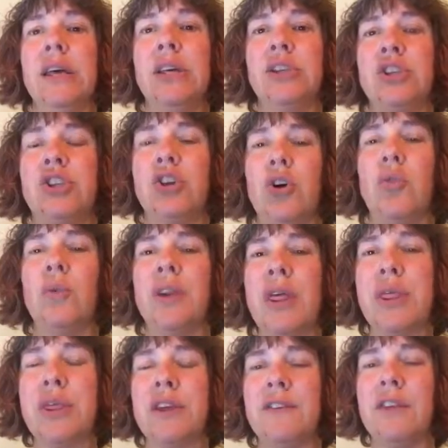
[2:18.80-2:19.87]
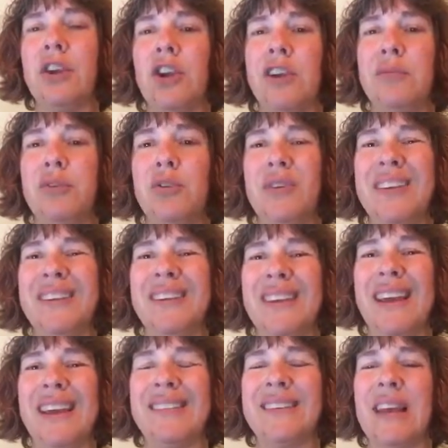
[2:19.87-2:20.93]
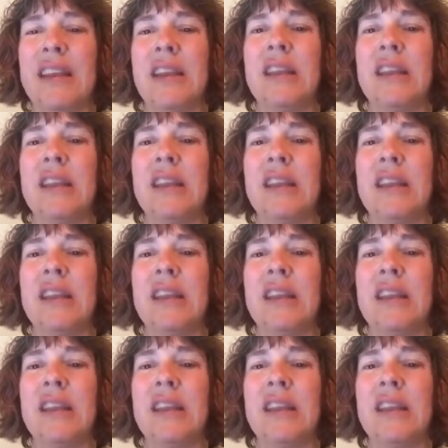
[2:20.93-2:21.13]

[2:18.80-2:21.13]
So one of the things that you're going to be doing today is kind